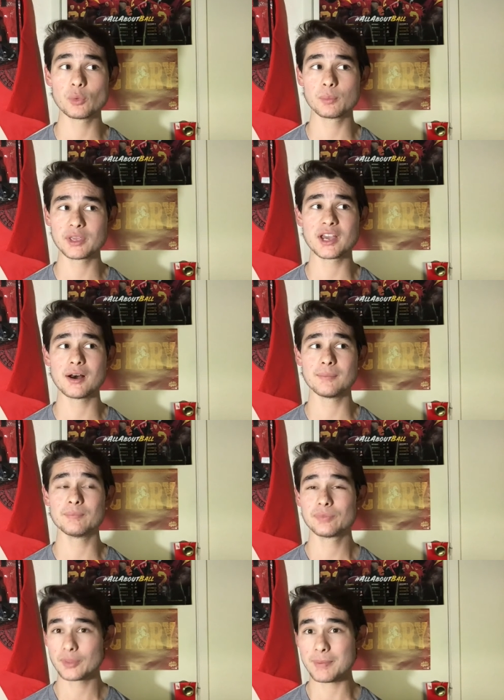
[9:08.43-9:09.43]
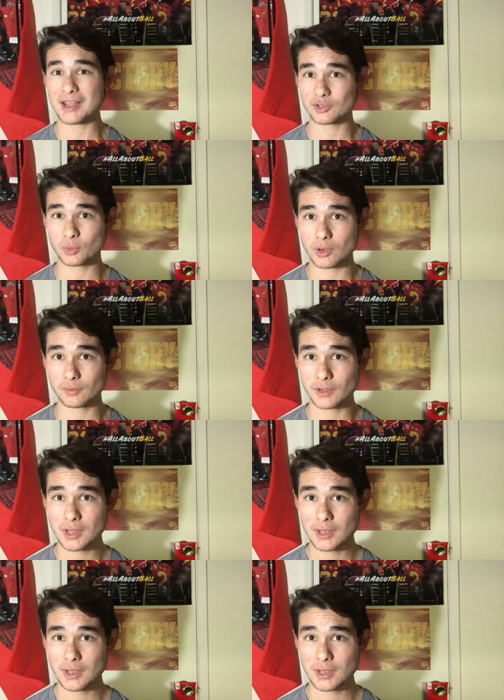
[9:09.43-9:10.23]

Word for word: will become the Pac twelve